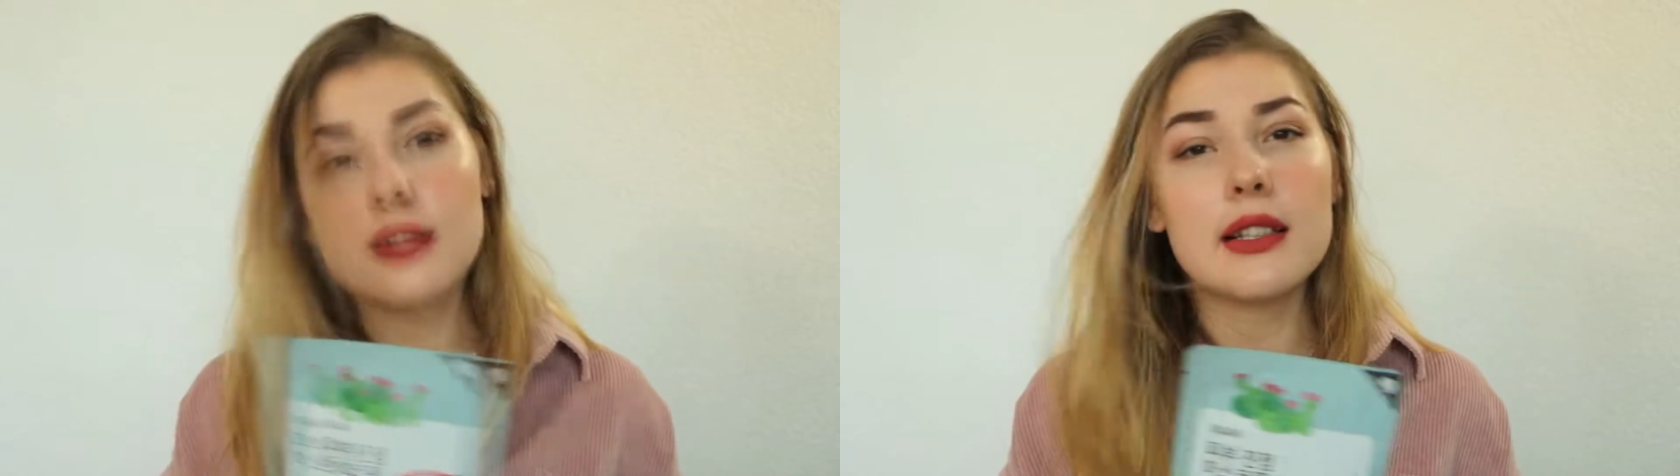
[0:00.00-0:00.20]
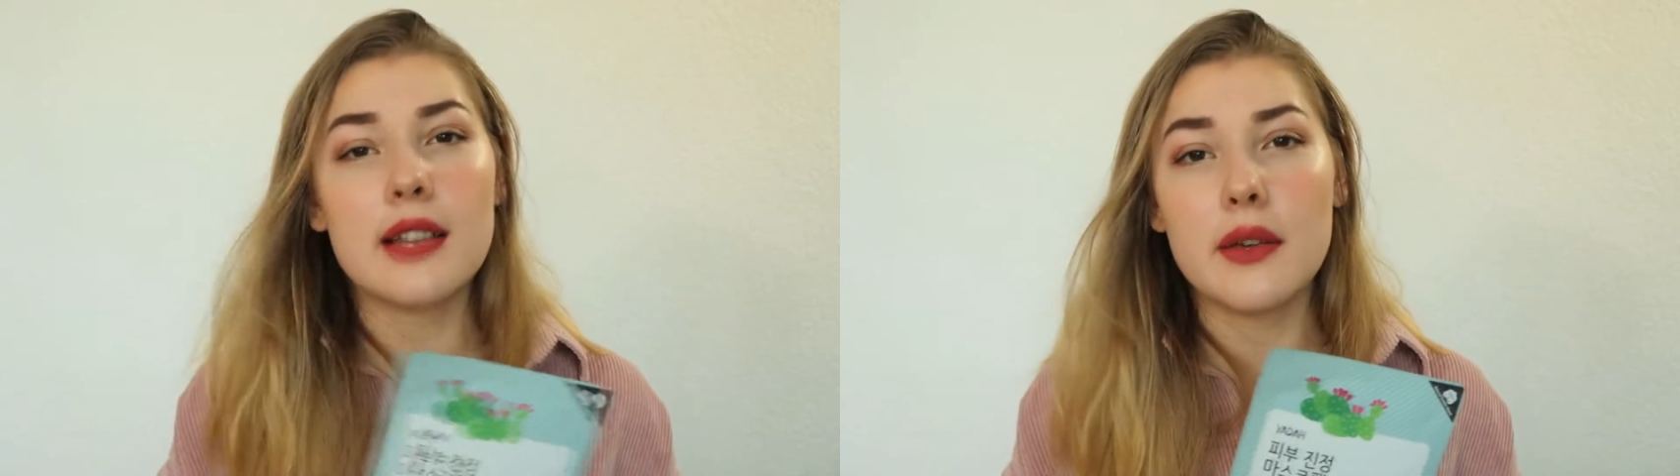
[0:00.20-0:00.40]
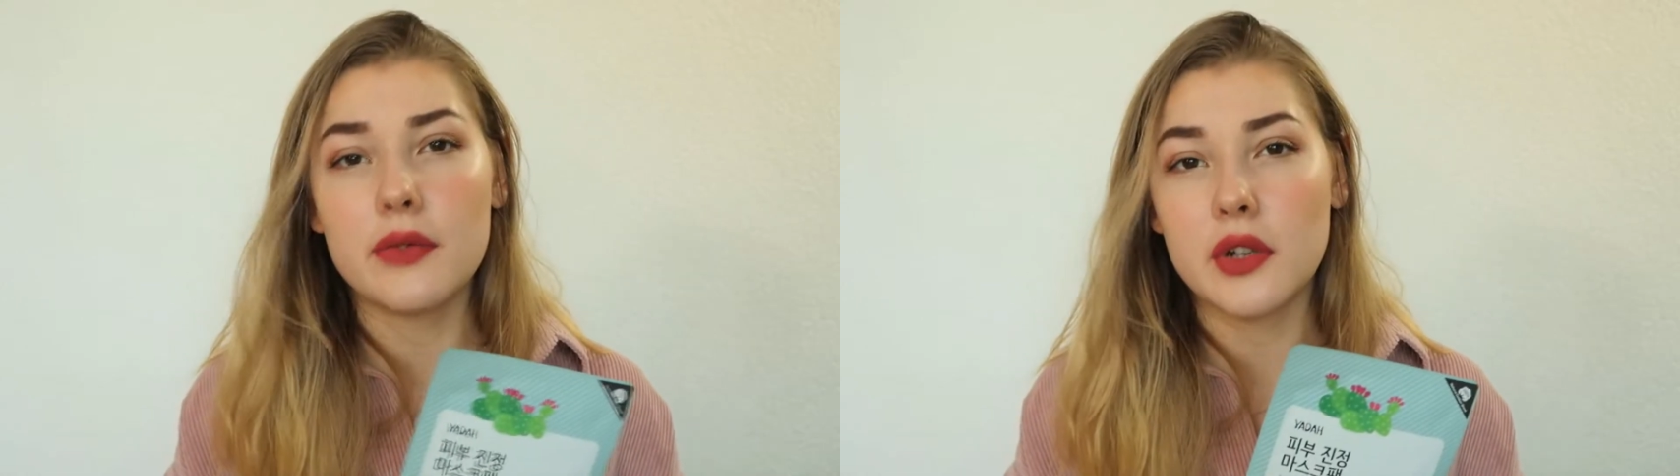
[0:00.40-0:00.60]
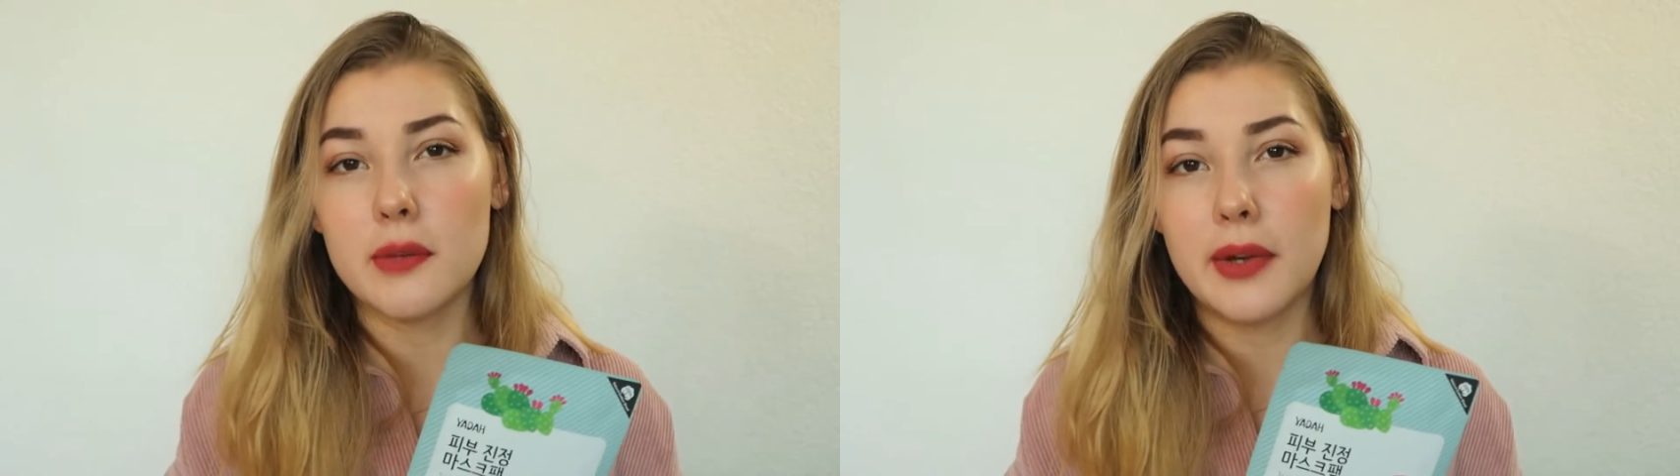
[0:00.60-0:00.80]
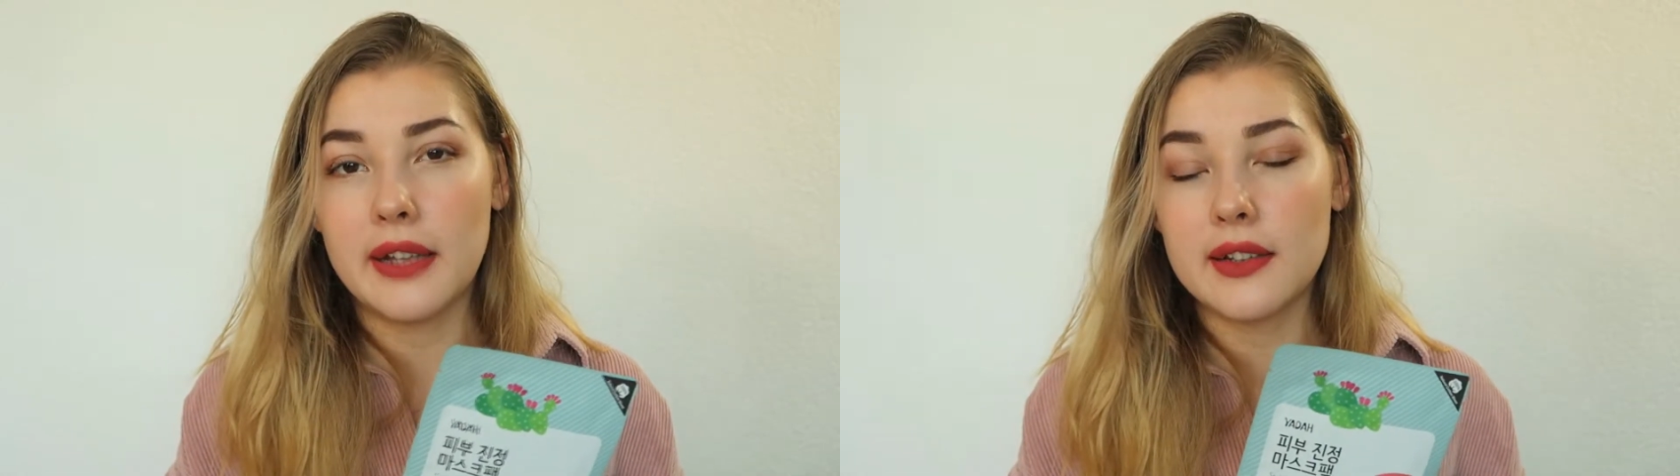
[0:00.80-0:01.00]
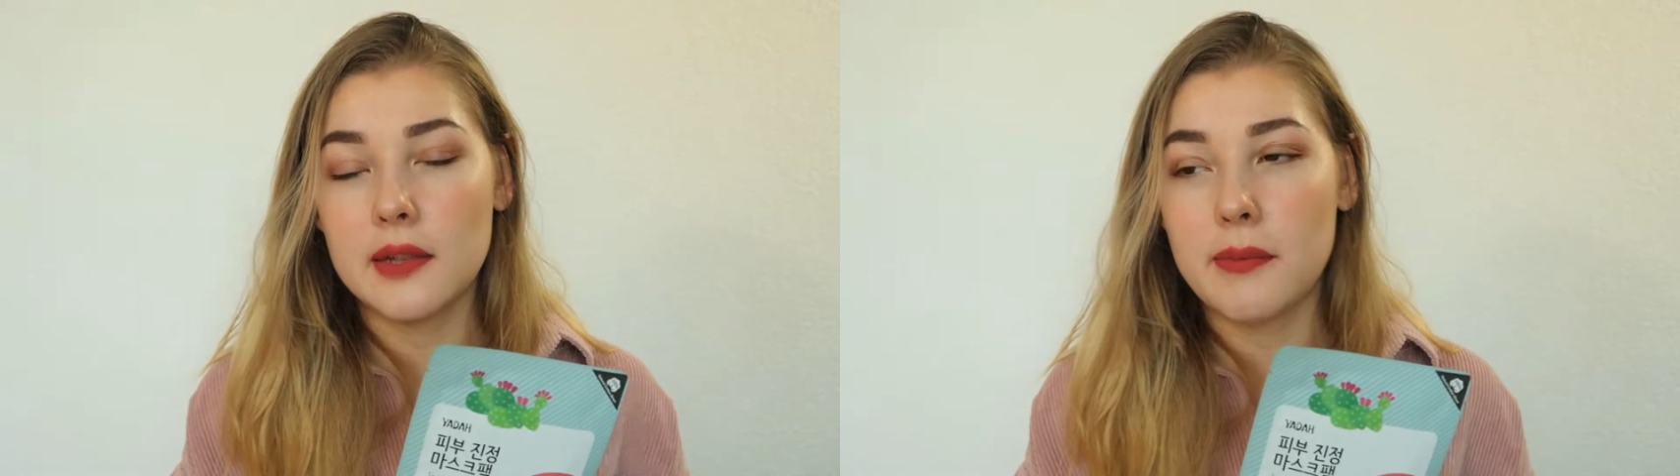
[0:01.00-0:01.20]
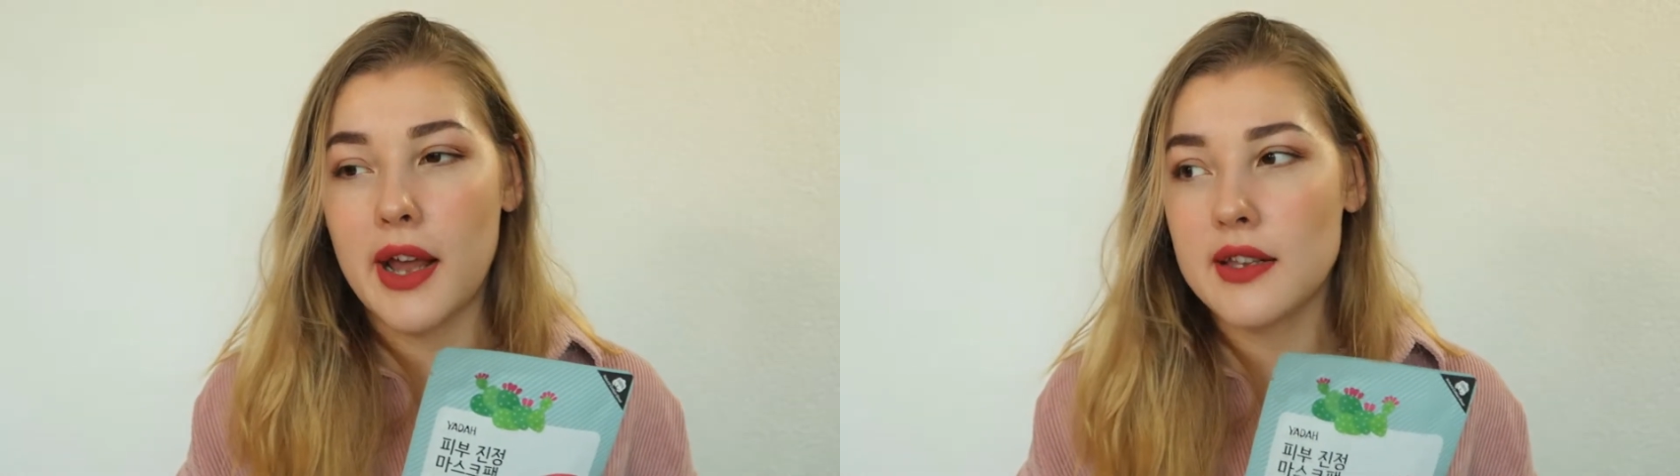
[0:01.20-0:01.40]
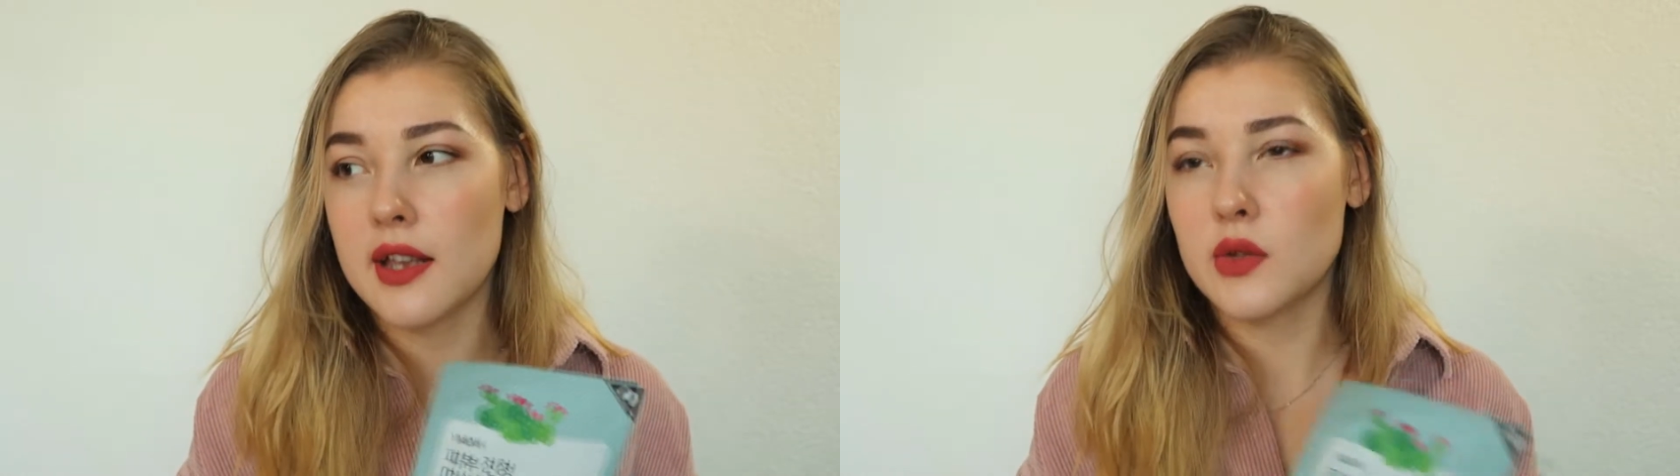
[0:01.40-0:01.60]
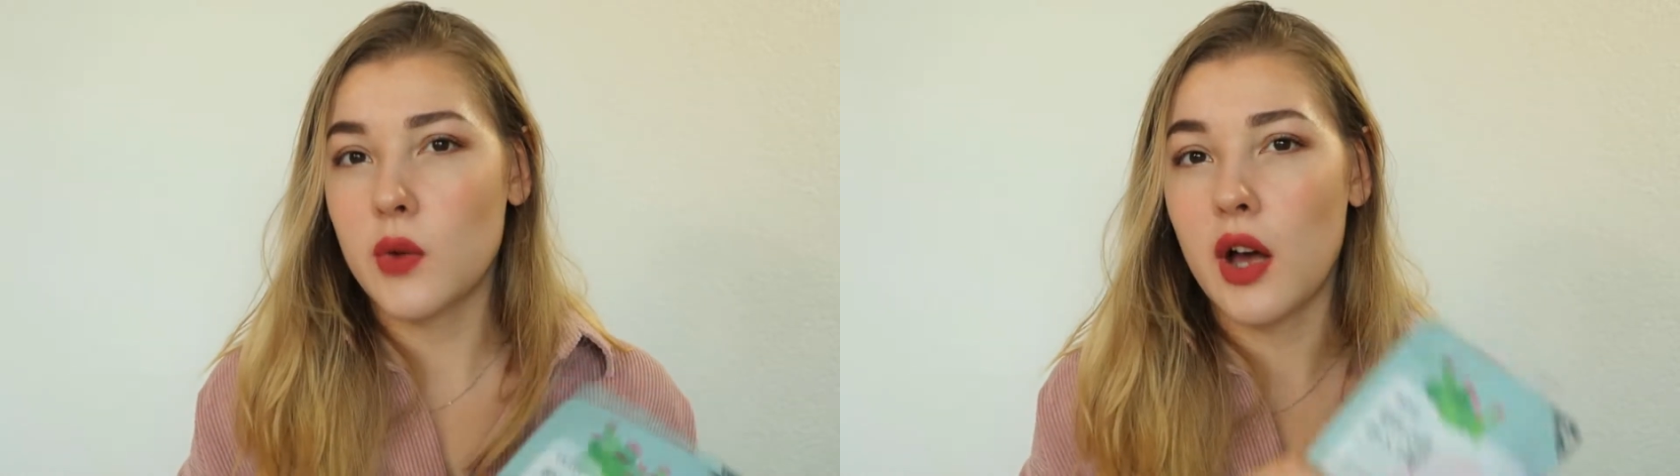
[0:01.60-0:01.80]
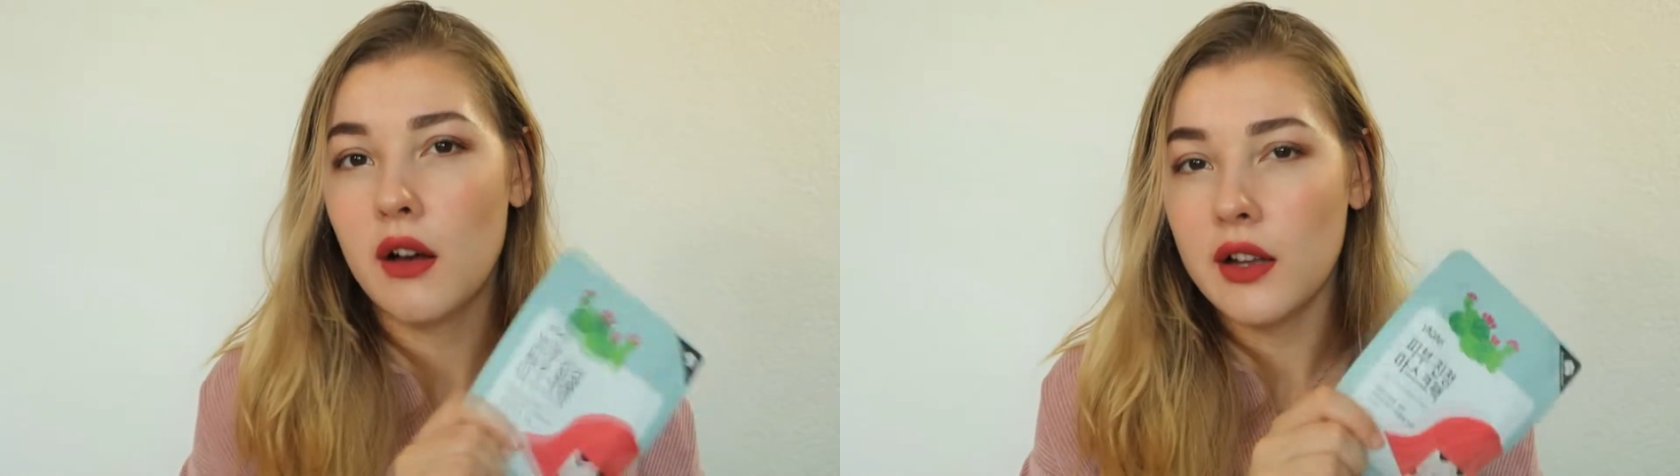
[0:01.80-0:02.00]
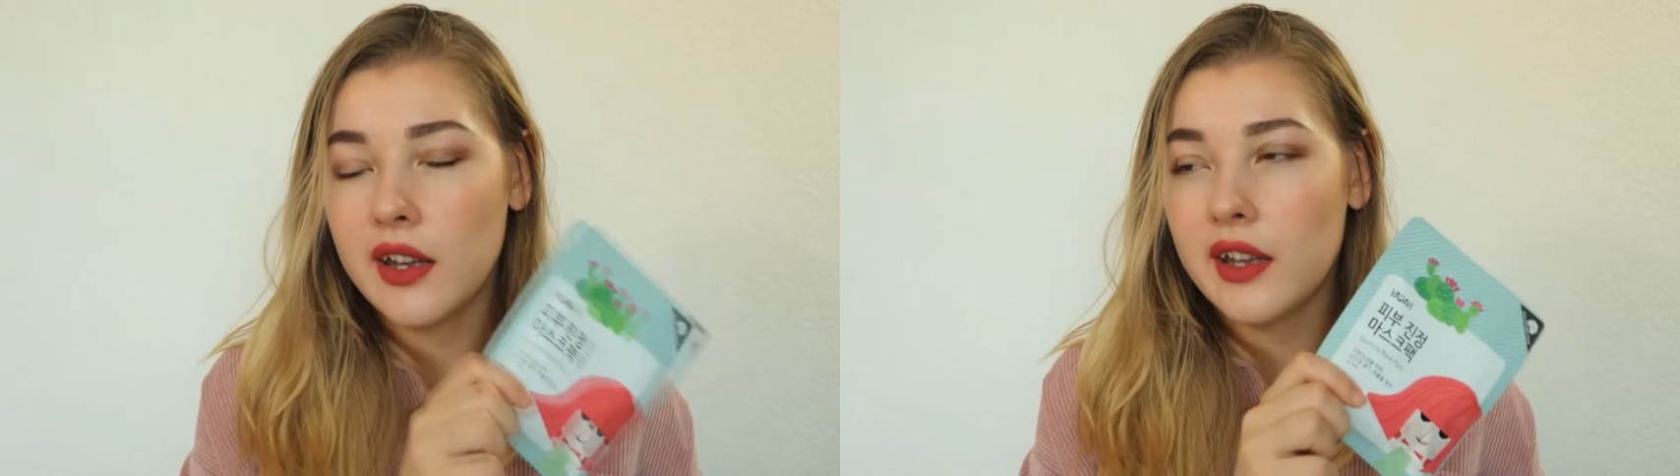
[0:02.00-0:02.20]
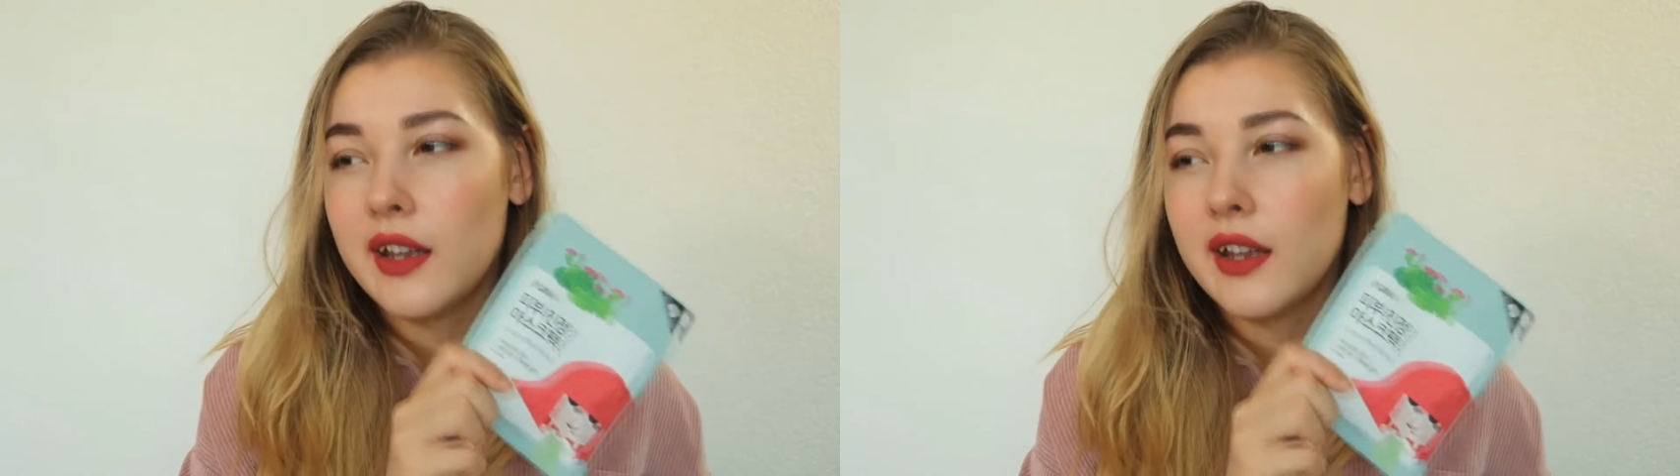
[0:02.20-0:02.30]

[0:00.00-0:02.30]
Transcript: that's the same for the Benton mask as well.